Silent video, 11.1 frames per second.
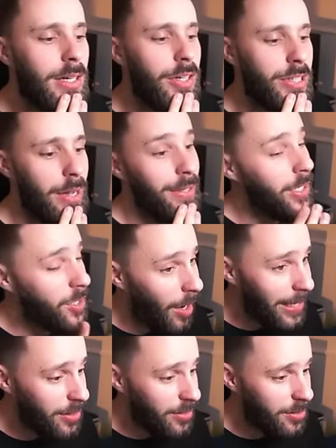Okay, we get the
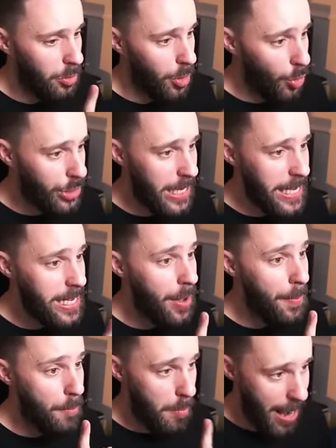guidance. Low key,
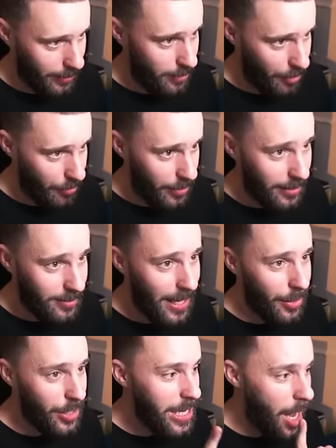massive. Let's
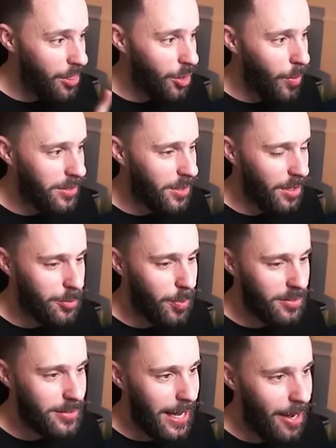get the other Wonder Dance
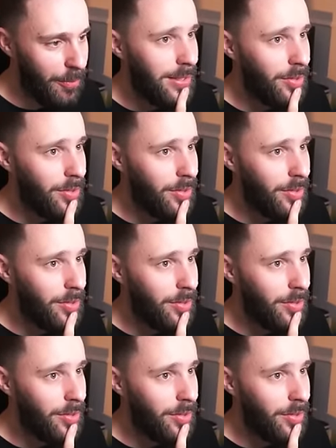Pass down.